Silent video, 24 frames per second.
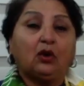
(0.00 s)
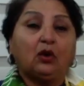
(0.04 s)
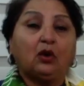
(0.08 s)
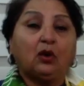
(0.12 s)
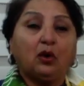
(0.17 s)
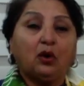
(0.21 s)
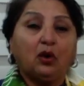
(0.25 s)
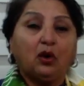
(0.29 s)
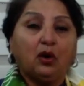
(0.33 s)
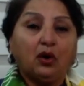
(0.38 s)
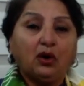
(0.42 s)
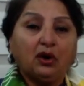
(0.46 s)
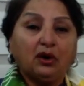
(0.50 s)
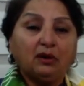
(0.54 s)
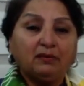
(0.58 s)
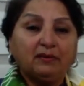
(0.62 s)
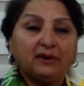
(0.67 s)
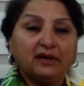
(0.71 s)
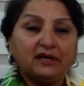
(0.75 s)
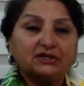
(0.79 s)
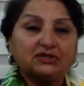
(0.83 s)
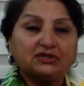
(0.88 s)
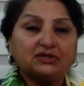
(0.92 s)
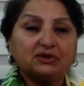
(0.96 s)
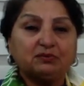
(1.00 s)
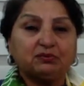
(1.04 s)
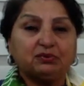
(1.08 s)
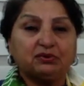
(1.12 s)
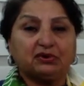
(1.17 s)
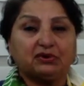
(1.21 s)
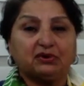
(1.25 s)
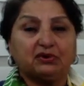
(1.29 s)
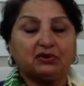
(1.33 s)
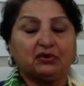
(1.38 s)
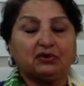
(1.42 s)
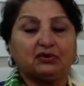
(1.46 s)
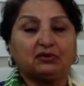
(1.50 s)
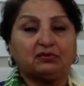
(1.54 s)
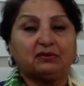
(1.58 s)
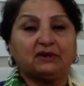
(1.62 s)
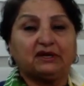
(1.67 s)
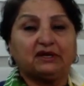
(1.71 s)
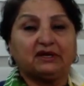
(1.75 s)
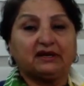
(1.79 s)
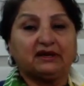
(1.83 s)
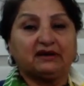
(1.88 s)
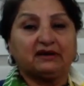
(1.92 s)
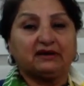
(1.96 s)
All major
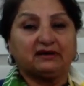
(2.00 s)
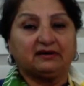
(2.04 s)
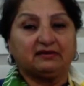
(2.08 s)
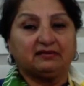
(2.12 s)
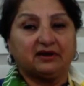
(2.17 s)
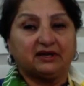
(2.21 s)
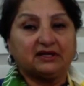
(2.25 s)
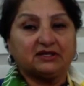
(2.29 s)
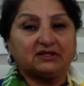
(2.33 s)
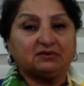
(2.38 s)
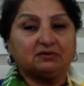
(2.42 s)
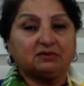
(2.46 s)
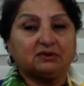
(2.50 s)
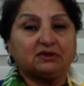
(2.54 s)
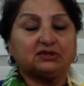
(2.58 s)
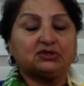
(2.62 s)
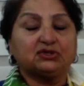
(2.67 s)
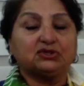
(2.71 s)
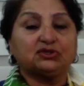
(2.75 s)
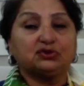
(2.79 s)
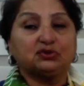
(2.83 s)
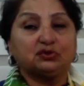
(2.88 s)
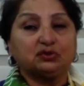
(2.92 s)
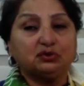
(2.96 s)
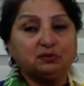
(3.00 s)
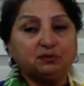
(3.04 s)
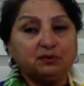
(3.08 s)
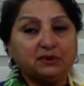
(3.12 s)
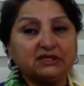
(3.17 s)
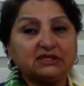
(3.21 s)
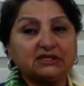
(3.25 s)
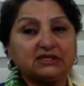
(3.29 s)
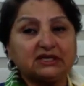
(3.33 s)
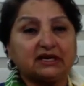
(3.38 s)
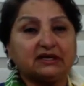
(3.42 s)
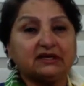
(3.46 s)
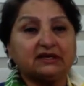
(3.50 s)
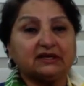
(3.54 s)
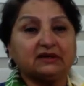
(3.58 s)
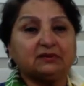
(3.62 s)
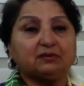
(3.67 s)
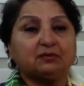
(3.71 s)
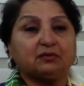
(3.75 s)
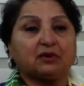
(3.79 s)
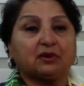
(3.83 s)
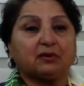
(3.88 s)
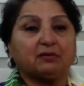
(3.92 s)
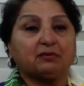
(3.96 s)
procurement and investments should be
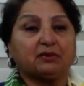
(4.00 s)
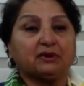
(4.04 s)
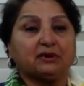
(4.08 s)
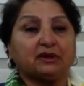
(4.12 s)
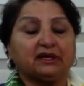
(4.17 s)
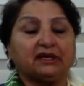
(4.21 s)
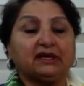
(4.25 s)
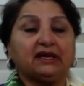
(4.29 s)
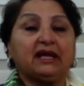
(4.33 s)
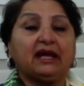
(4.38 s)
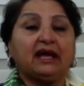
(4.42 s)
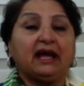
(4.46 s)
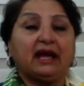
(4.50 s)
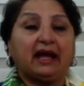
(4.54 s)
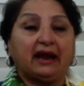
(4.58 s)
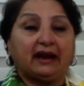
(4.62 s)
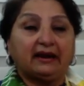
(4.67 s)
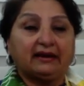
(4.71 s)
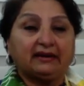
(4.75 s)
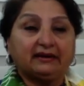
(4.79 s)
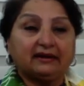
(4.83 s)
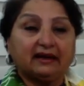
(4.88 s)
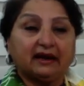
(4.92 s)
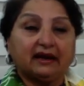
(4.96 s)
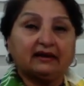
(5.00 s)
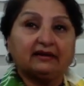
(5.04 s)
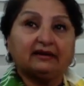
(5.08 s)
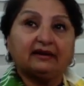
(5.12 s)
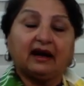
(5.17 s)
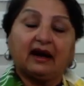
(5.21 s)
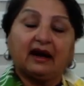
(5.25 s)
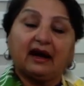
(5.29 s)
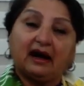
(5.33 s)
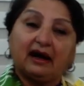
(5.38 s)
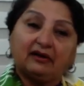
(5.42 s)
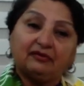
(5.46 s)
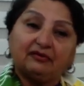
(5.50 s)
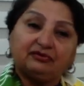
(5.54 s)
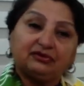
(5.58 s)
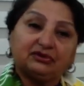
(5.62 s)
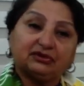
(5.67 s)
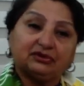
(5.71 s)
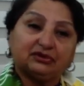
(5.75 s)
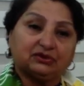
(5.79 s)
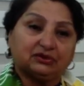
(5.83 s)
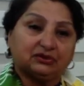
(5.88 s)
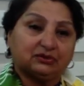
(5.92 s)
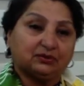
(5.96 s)
studied properly and done
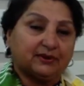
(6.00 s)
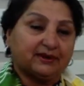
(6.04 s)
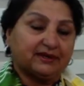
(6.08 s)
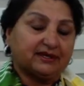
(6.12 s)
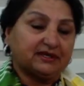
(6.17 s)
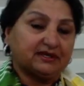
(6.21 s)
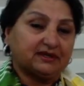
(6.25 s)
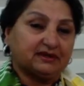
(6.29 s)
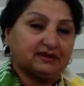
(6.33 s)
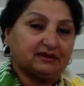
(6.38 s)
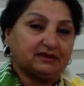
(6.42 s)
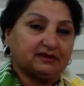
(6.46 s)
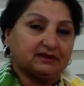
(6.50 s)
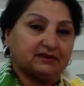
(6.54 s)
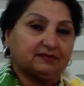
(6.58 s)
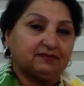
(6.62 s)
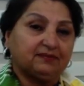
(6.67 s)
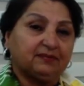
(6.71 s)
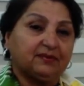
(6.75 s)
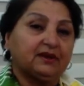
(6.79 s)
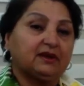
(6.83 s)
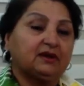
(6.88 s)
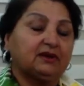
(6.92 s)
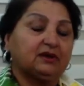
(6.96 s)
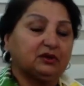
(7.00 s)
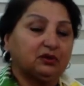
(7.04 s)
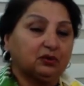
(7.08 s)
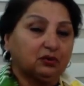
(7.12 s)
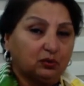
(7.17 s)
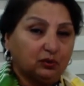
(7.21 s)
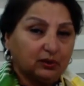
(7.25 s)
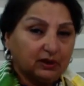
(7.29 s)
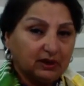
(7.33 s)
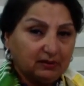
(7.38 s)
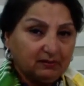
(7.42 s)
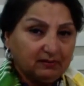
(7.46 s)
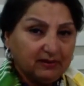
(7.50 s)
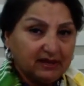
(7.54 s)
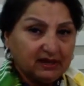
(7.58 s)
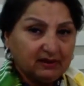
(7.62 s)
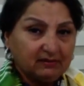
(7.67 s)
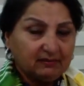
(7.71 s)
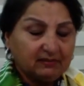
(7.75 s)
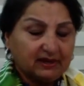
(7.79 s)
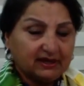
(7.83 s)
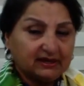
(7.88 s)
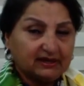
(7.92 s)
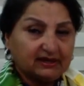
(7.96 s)
after the 20th. You will
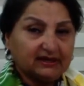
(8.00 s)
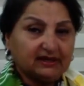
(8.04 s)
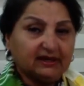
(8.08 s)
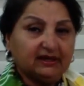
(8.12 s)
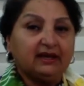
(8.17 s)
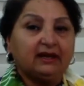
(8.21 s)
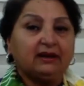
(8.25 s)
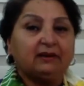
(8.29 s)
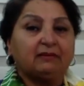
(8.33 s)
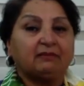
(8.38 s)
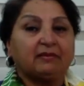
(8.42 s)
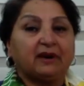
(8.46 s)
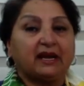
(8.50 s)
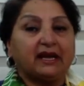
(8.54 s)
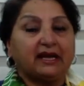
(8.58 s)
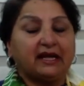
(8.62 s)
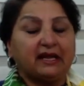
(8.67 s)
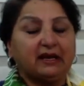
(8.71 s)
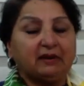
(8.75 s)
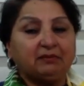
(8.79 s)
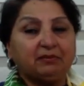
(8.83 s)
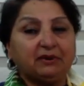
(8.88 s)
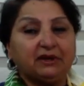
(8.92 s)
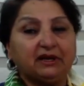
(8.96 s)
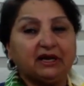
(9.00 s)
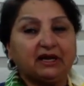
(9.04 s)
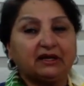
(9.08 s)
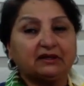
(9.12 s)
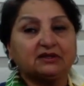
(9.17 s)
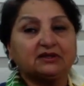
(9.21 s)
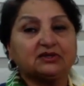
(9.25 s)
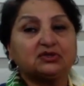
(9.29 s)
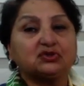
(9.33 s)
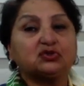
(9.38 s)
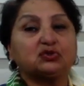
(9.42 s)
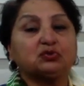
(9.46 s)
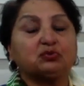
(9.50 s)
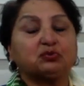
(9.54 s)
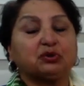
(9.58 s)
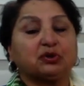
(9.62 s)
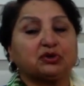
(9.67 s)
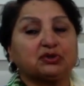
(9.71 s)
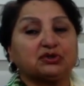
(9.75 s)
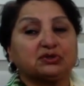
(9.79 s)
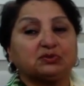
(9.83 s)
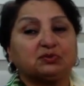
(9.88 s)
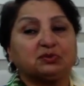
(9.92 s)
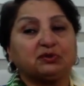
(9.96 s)
make money by helping others to
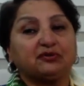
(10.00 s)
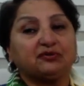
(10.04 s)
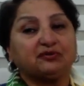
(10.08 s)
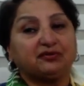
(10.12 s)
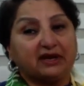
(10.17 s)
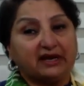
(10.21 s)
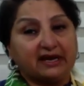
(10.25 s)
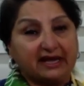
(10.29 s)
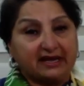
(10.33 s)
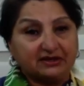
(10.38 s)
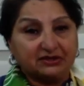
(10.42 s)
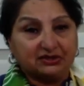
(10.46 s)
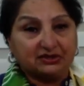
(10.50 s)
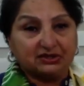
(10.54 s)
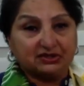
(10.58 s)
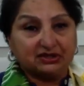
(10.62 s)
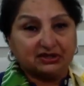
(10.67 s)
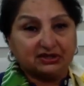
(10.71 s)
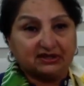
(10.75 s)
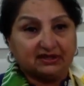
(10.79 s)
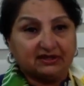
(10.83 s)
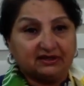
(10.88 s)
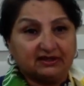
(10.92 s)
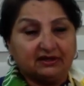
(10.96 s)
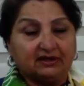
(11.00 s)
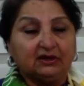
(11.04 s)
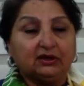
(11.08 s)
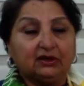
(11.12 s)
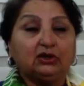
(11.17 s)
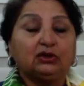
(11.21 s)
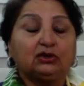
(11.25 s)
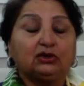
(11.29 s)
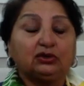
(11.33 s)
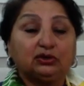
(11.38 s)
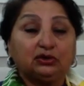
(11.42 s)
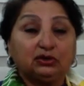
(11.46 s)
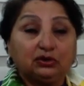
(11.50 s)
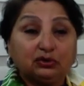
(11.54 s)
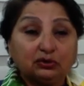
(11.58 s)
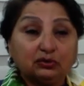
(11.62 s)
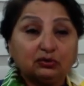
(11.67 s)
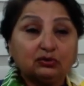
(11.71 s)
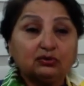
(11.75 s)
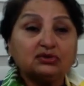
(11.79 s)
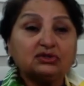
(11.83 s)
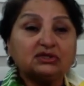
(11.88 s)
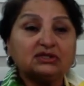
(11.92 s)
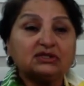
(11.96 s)
prosper financially.
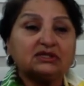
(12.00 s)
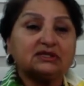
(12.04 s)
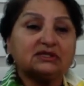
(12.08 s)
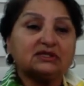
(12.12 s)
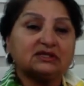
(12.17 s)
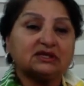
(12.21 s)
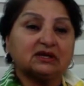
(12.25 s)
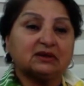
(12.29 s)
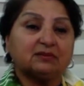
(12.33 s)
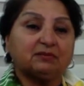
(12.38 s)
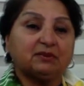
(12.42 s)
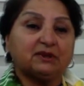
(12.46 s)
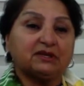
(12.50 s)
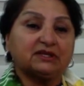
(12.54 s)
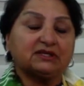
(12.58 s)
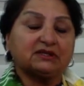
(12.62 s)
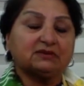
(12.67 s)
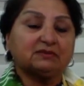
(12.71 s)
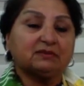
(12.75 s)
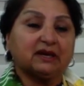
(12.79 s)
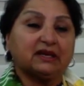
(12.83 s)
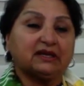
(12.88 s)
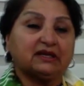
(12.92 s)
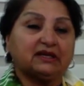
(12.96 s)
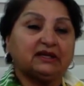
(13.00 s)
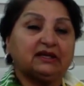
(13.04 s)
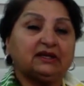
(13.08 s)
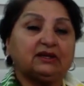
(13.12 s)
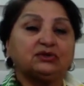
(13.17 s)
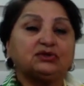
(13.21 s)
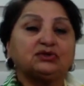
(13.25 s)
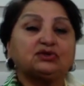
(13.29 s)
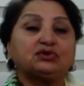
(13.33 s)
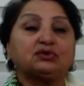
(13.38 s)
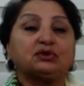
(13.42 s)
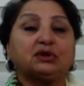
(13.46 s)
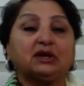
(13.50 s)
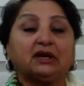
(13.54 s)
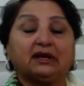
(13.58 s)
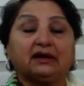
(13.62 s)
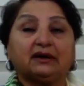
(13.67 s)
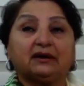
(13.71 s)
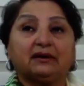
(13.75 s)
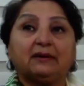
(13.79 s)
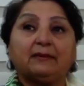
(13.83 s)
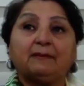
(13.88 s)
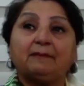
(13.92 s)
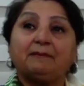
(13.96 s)
Use the surplus money to
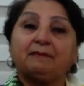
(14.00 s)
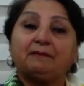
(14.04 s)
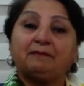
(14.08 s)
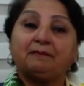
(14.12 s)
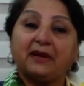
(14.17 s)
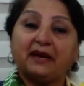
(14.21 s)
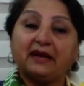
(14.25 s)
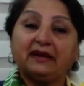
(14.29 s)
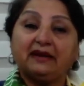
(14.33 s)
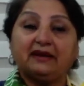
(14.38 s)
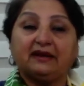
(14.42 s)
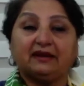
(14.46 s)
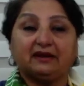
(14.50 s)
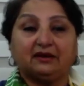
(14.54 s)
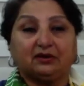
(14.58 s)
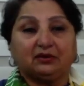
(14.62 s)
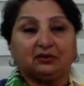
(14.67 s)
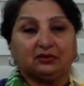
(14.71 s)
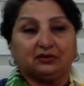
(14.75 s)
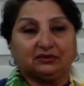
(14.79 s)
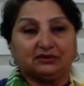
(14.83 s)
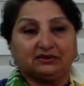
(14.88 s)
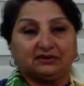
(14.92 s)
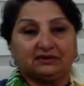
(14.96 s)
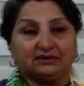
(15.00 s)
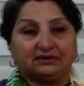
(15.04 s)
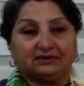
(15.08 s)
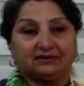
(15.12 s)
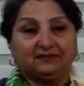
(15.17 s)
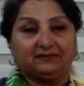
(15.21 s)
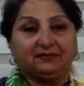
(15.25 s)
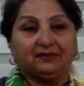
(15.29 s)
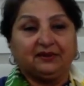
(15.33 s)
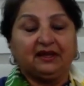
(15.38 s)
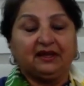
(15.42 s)
clear pending loans.